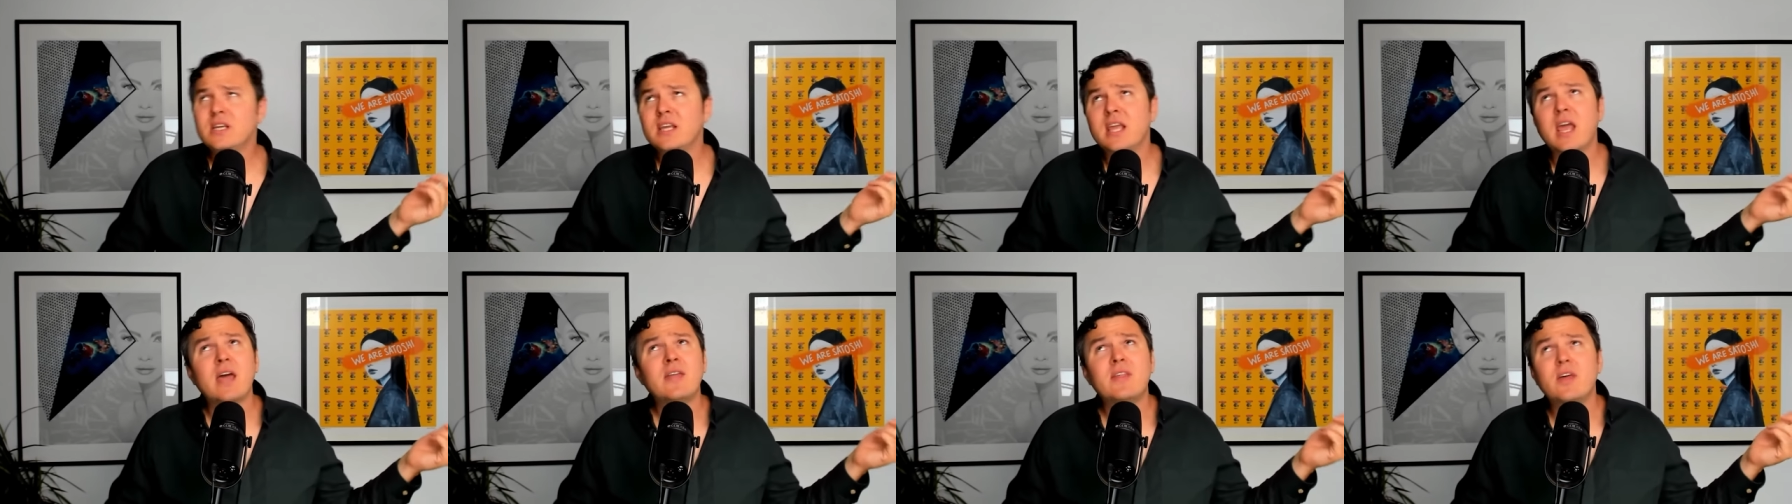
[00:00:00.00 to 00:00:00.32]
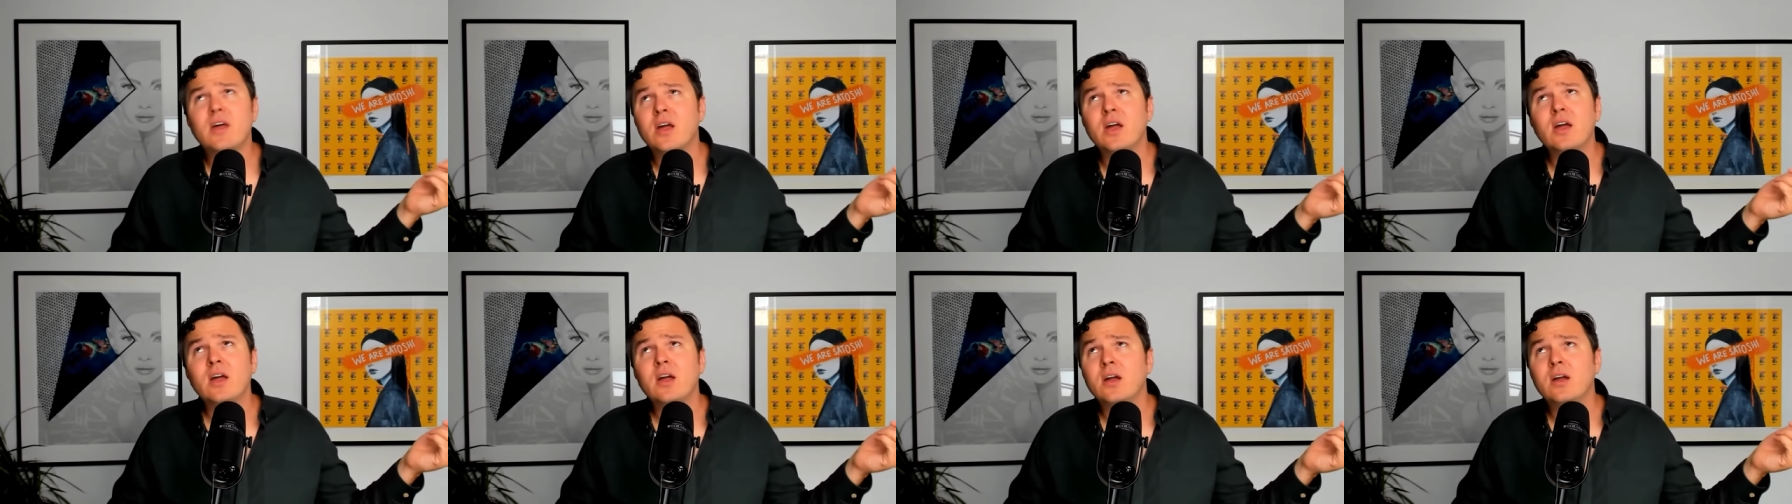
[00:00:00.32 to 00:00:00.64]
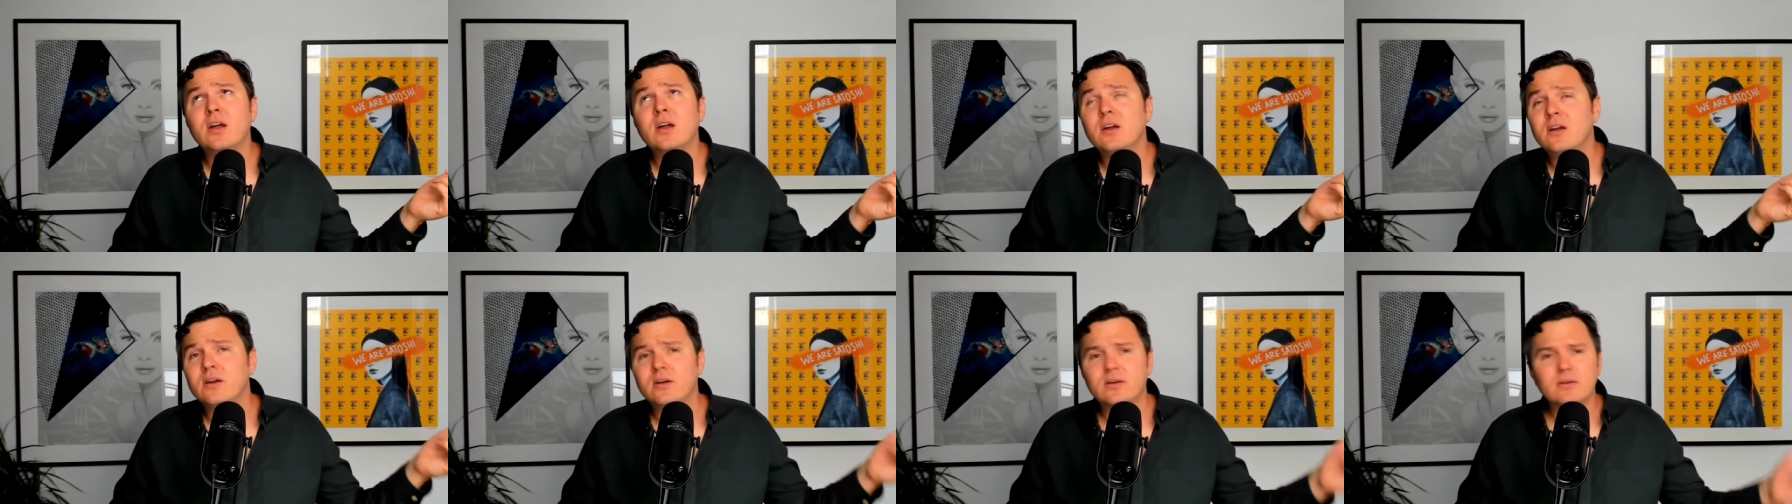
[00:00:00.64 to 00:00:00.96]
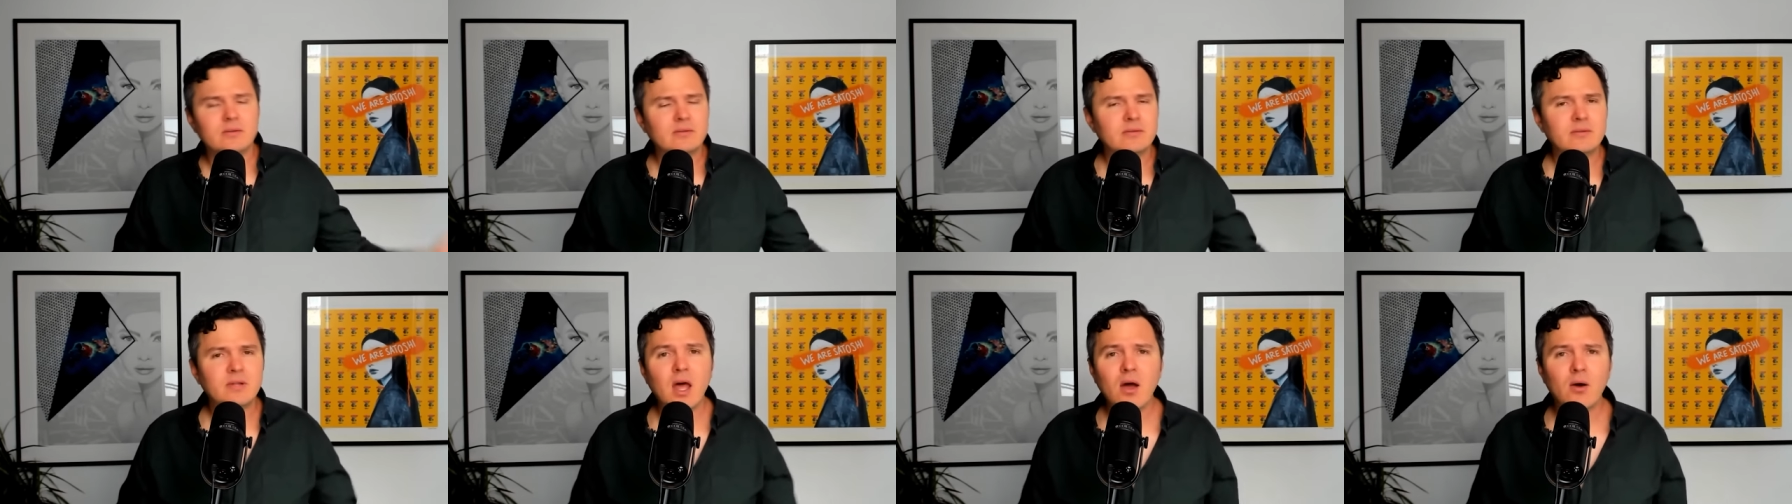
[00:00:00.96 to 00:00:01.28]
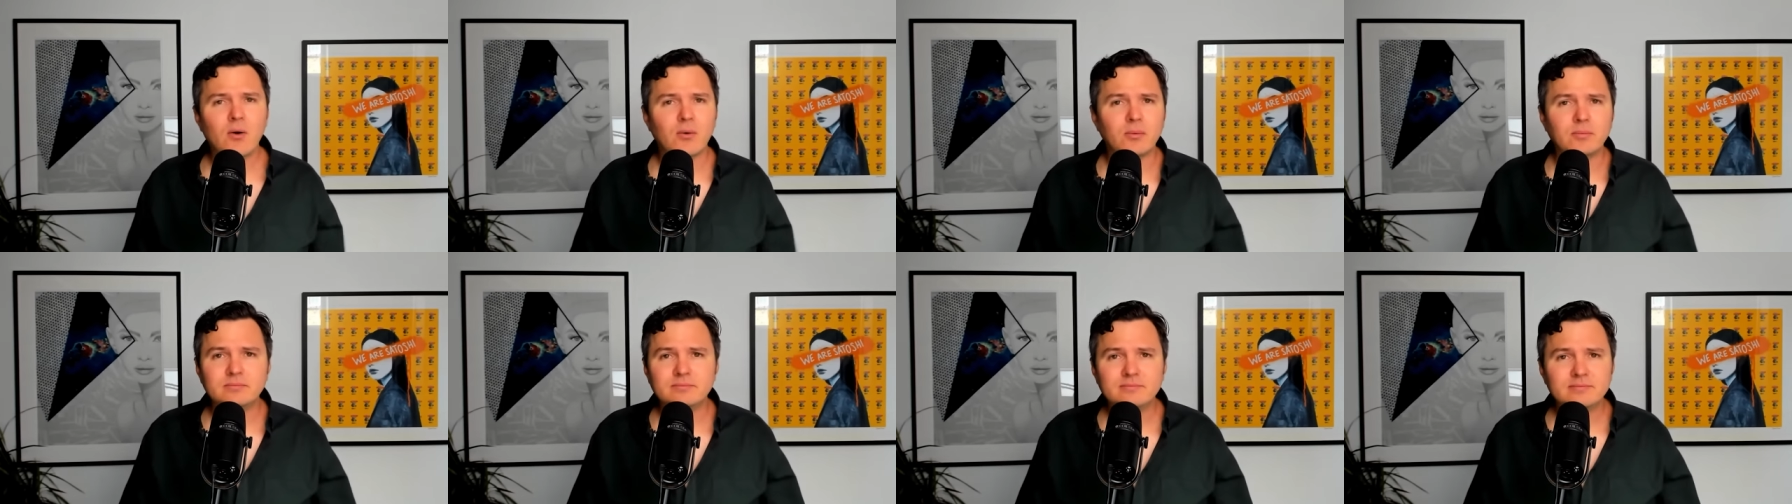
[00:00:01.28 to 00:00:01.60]
together.
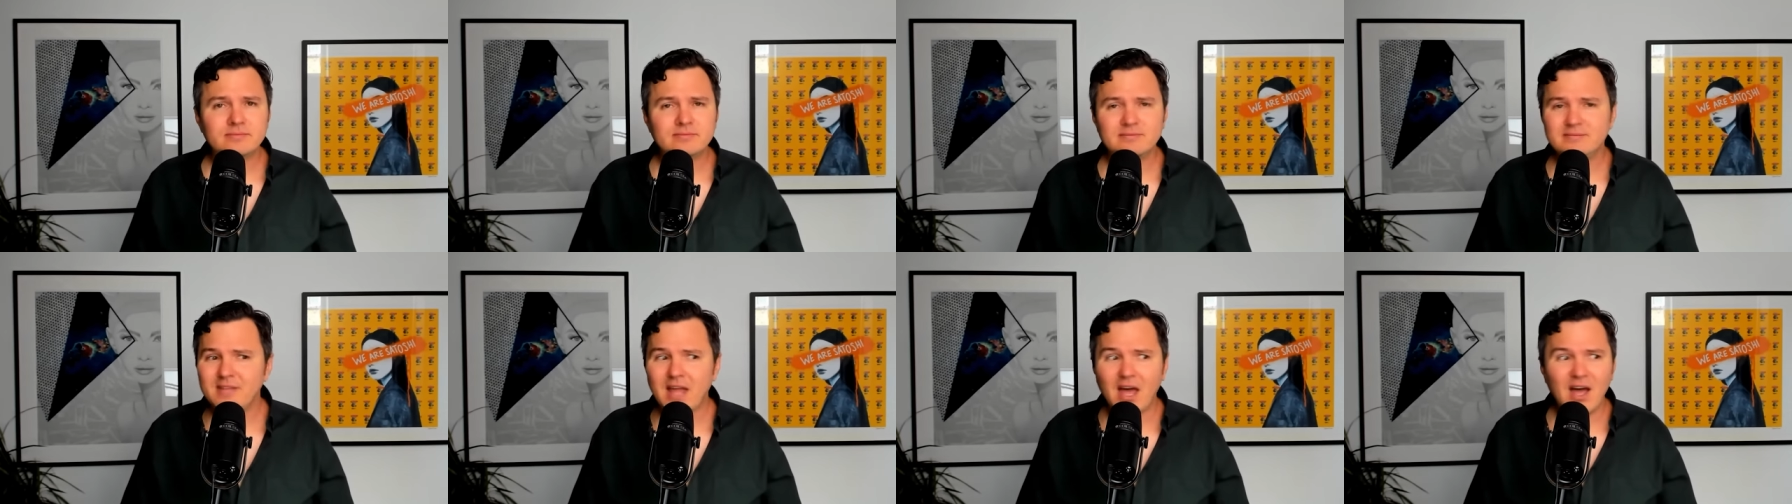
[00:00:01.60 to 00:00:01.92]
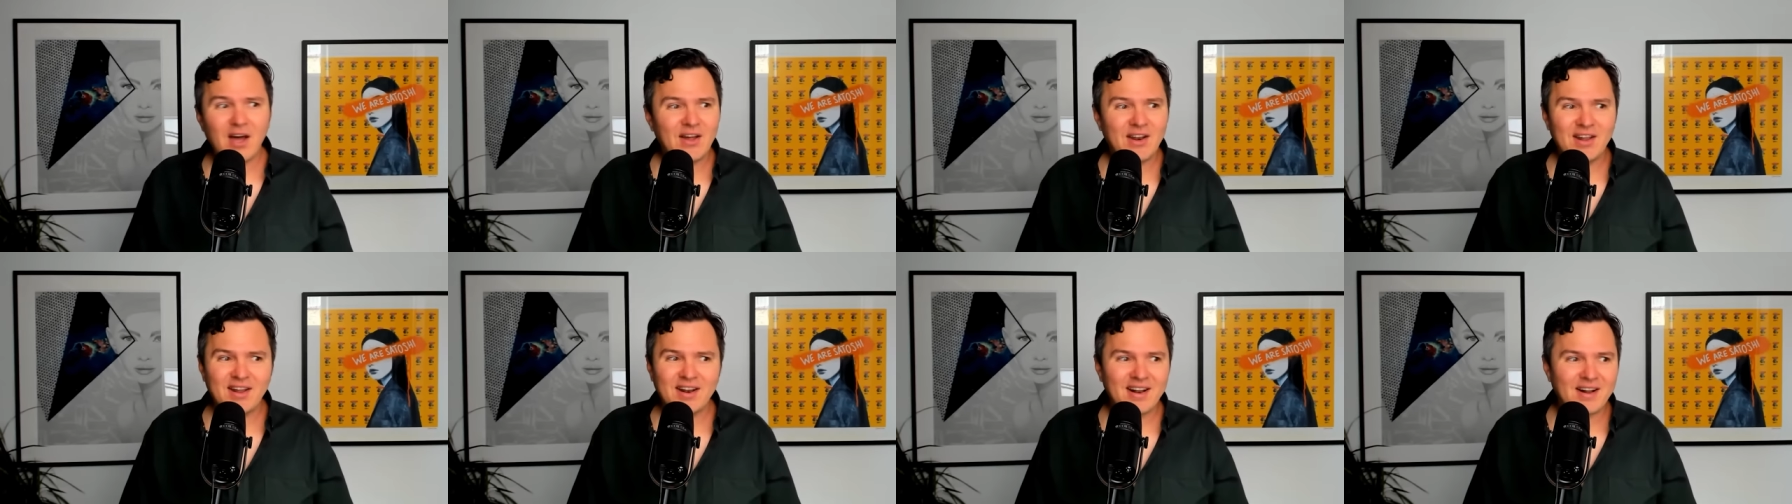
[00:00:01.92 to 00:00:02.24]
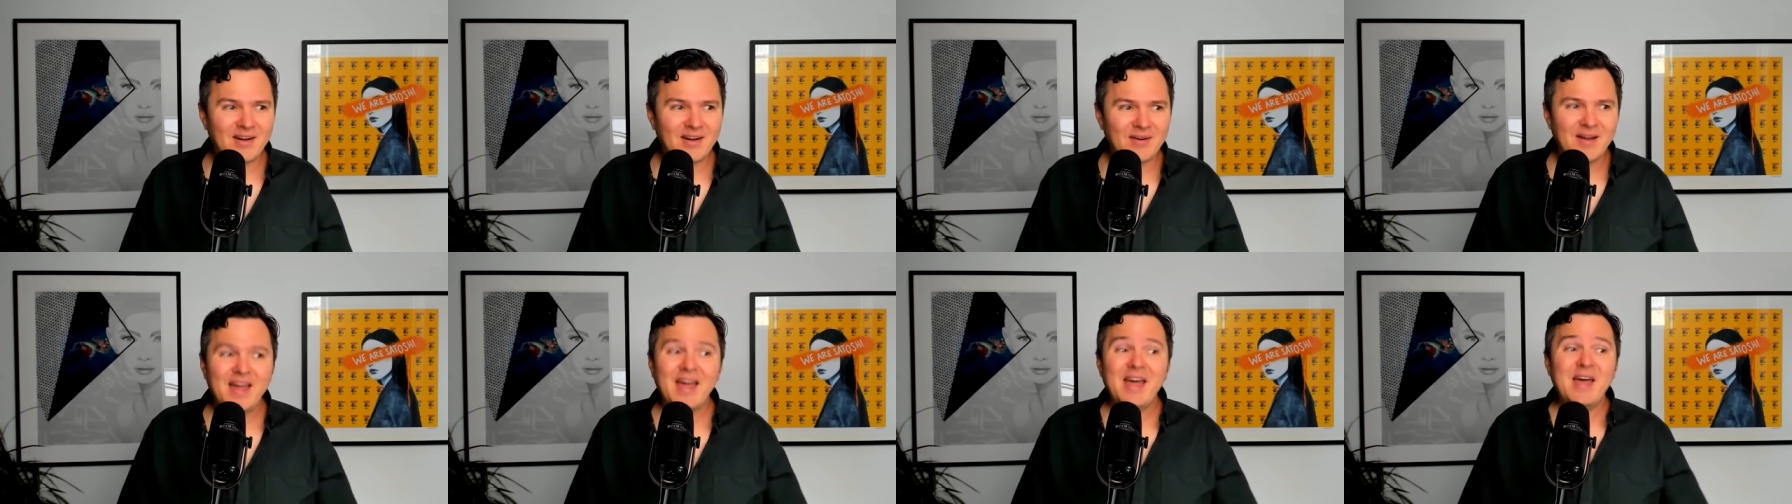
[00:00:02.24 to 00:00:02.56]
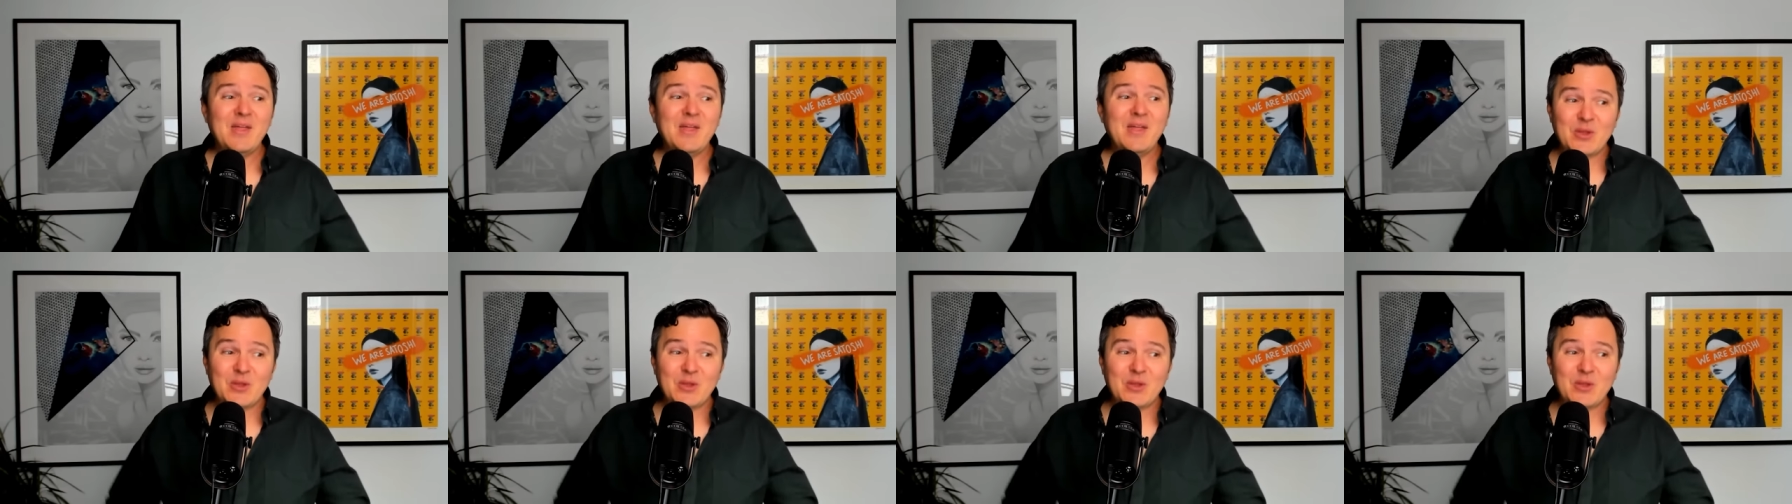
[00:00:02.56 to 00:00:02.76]
No, no, no, no.